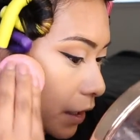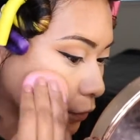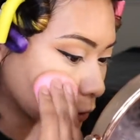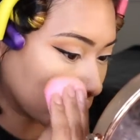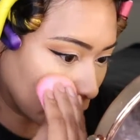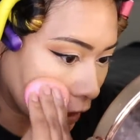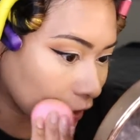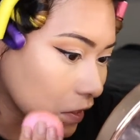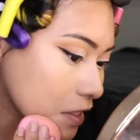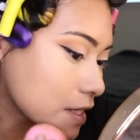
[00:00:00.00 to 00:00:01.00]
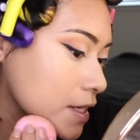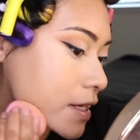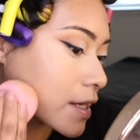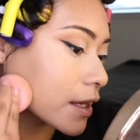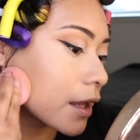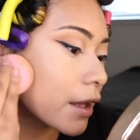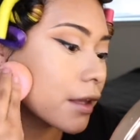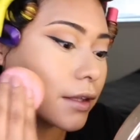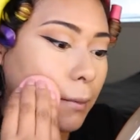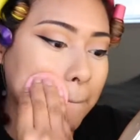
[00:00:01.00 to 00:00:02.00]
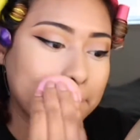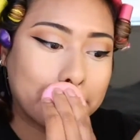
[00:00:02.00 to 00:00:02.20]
roommate got it and